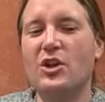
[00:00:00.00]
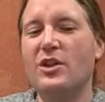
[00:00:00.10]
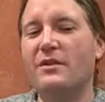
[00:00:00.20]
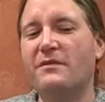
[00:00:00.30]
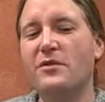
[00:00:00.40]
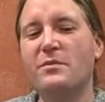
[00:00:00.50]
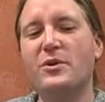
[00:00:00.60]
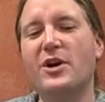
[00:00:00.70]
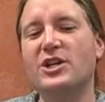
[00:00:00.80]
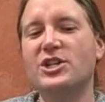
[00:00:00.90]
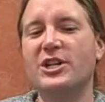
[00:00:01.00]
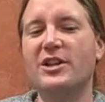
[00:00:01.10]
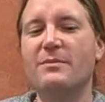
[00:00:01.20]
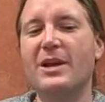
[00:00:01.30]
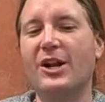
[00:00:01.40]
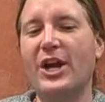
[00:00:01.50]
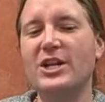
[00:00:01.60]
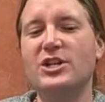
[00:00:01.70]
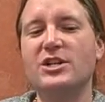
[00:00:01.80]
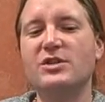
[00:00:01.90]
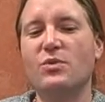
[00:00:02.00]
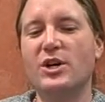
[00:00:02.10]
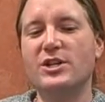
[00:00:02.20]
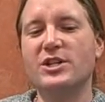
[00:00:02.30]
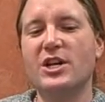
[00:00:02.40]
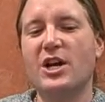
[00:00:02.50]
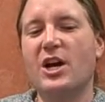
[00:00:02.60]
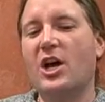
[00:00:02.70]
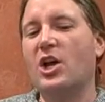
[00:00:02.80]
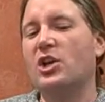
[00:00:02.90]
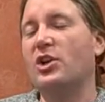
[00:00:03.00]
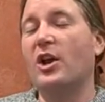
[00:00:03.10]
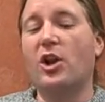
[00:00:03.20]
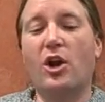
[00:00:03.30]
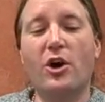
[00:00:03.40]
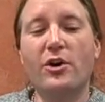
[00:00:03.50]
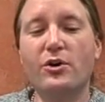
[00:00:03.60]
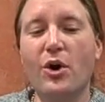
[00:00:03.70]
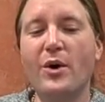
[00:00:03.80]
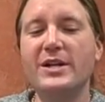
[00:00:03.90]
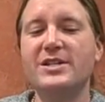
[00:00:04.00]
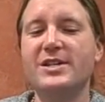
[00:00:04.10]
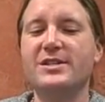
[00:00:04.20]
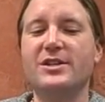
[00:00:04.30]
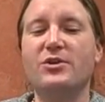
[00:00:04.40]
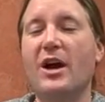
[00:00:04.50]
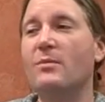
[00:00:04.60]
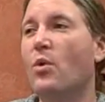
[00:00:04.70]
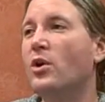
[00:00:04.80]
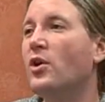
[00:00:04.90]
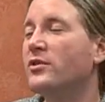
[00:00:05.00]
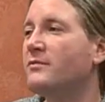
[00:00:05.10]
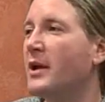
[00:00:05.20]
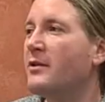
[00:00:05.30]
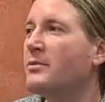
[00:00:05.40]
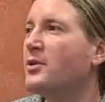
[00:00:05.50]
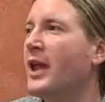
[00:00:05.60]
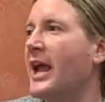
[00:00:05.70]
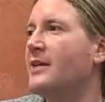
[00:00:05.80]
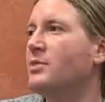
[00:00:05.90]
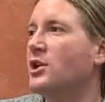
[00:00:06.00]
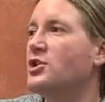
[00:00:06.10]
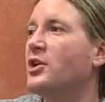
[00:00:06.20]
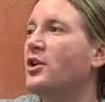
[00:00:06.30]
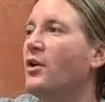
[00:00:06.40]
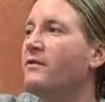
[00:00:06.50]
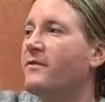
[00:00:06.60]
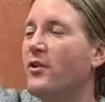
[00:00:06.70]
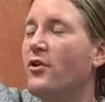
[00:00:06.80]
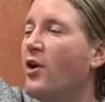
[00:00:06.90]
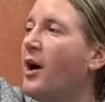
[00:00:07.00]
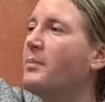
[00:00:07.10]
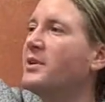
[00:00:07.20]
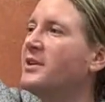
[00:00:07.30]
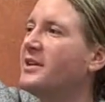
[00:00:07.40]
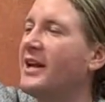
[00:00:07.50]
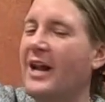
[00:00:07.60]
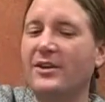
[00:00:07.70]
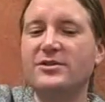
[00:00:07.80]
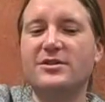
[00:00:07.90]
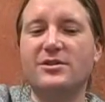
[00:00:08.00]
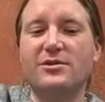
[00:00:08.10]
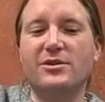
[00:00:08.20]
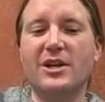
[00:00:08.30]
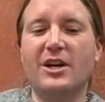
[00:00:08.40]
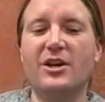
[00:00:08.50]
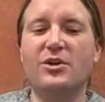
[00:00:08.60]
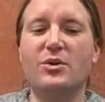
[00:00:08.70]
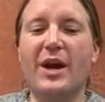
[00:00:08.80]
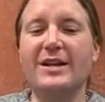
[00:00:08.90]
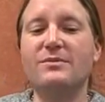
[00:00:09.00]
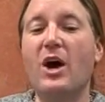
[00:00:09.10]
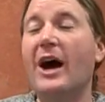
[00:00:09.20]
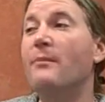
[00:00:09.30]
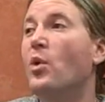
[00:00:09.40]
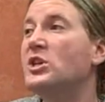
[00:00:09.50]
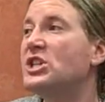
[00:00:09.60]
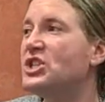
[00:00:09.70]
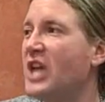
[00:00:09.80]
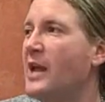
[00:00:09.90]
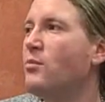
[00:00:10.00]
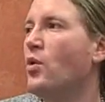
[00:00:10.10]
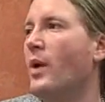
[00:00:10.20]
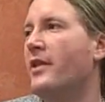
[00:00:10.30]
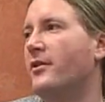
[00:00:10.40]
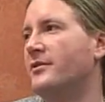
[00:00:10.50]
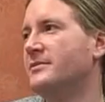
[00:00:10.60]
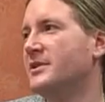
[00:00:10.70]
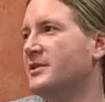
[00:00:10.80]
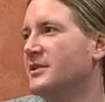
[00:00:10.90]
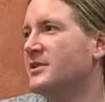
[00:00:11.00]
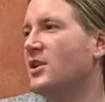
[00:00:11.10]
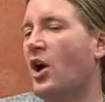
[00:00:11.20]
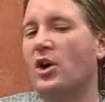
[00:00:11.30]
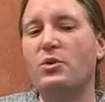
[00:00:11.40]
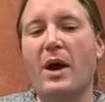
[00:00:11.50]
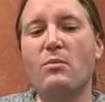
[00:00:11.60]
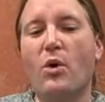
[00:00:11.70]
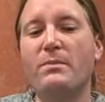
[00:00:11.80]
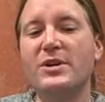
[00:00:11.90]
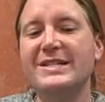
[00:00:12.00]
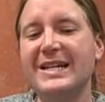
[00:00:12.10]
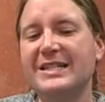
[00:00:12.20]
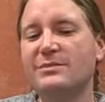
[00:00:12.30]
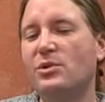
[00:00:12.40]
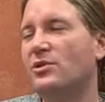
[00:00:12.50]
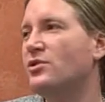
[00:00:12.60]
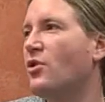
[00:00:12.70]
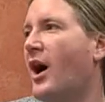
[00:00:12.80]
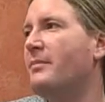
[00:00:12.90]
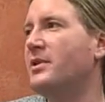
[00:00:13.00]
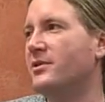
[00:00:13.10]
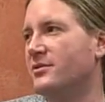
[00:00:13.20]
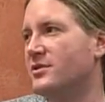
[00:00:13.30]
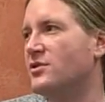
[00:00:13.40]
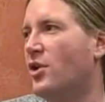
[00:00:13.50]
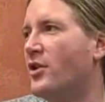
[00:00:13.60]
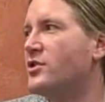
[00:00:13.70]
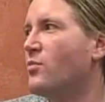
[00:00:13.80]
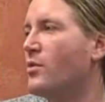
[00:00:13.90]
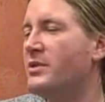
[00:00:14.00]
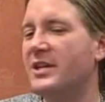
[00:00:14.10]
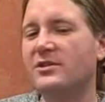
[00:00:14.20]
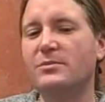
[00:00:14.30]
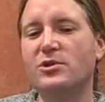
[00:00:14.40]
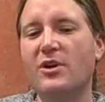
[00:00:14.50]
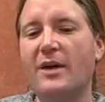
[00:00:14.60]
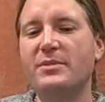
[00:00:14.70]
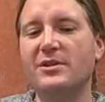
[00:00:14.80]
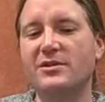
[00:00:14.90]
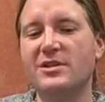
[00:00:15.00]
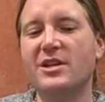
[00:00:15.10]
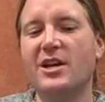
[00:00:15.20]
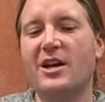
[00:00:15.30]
The food production in the Middle Ages was, you had the longer growing season, you had more cultivatable land because you could go further up in altitude, you had a more stable weather, you had more predictable crop yields, more predictable crop yields.